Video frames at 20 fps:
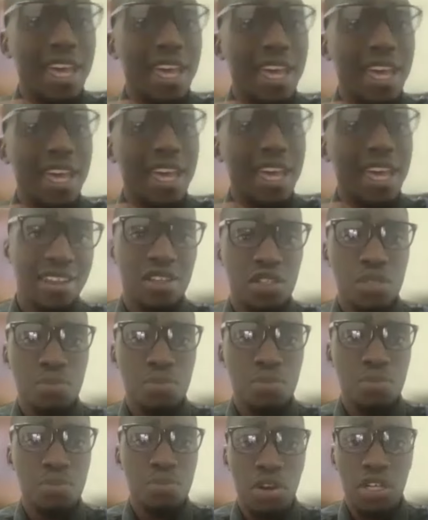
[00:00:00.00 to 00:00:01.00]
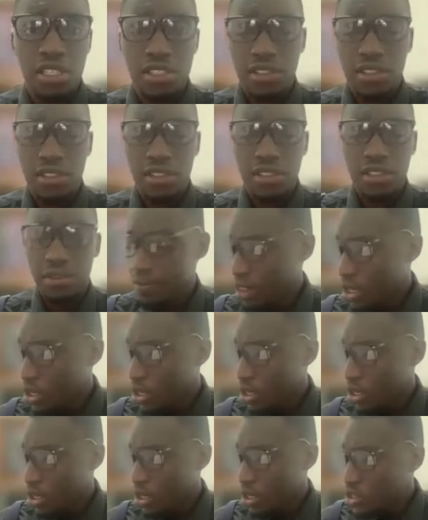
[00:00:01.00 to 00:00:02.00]
there then in this project?
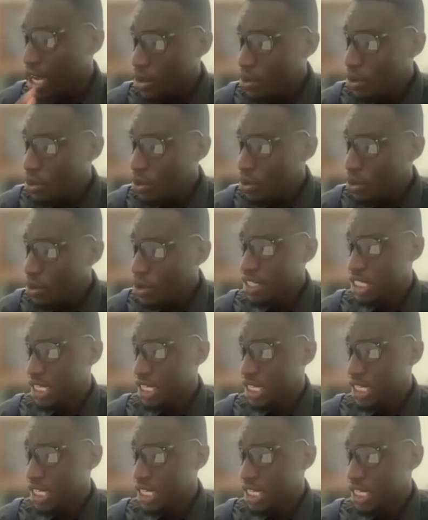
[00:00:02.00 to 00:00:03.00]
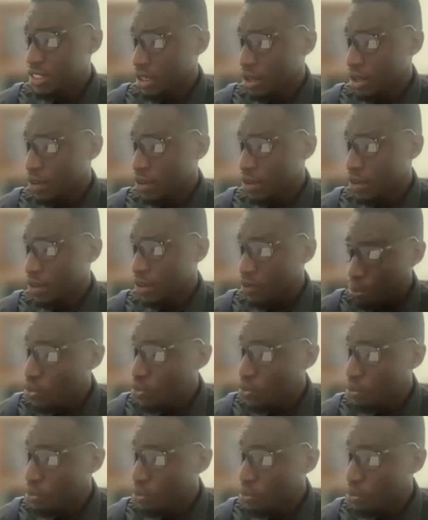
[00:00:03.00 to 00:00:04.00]
So an area of suggestion of
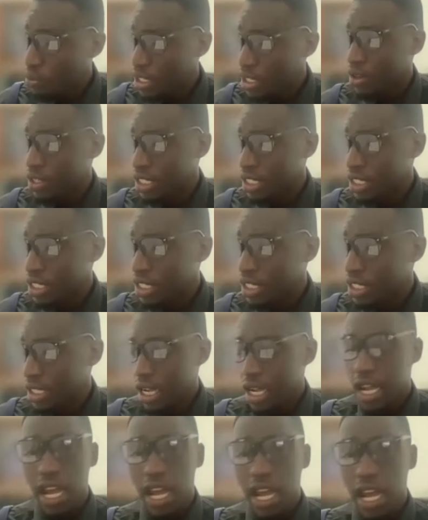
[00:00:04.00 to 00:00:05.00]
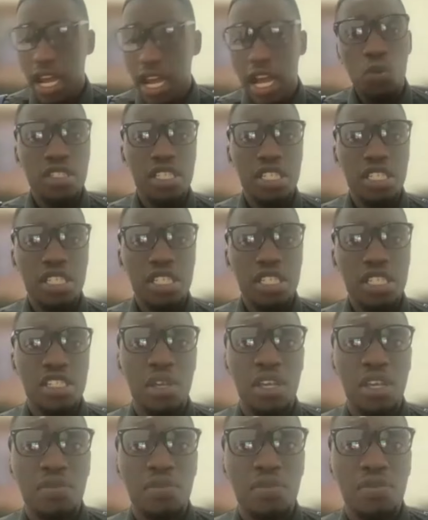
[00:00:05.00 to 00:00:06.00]
improvement around here, I would
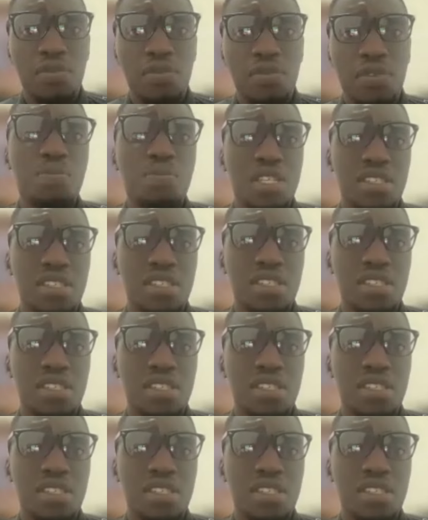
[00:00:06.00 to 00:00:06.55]
suggest being very